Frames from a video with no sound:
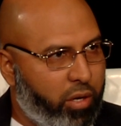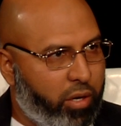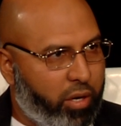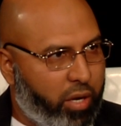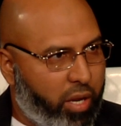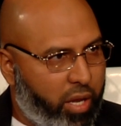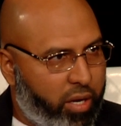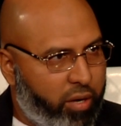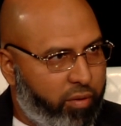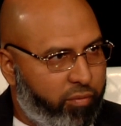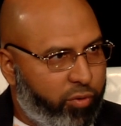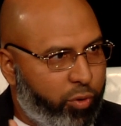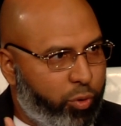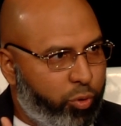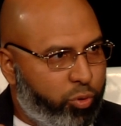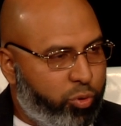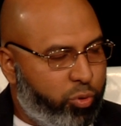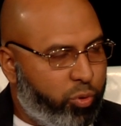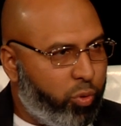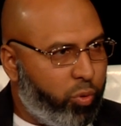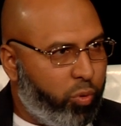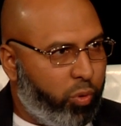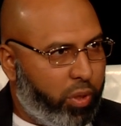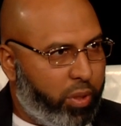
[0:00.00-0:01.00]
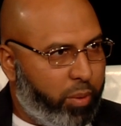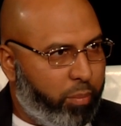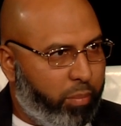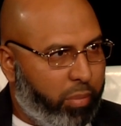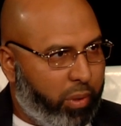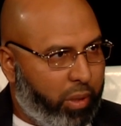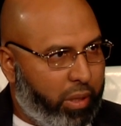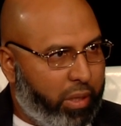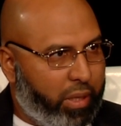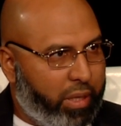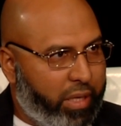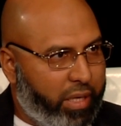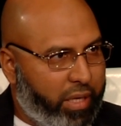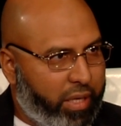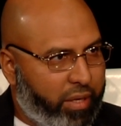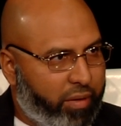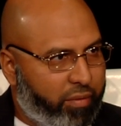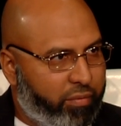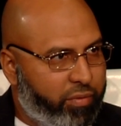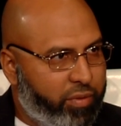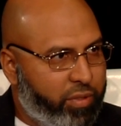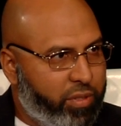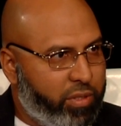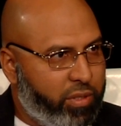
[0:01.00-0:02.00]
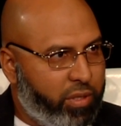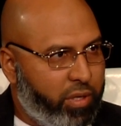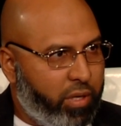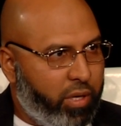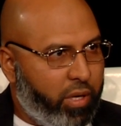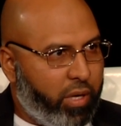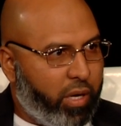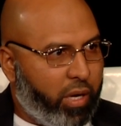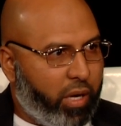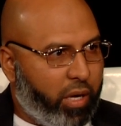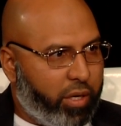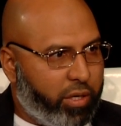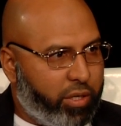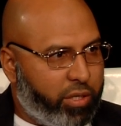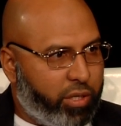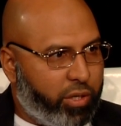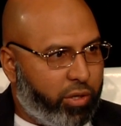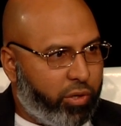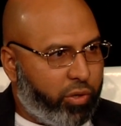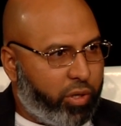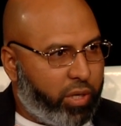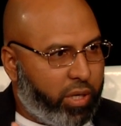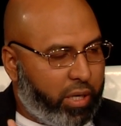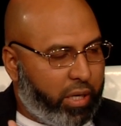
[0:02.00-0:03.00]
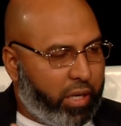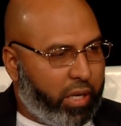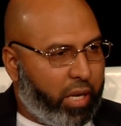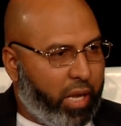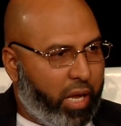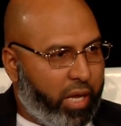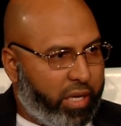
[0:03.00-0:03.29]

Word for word: none of you truly believes until he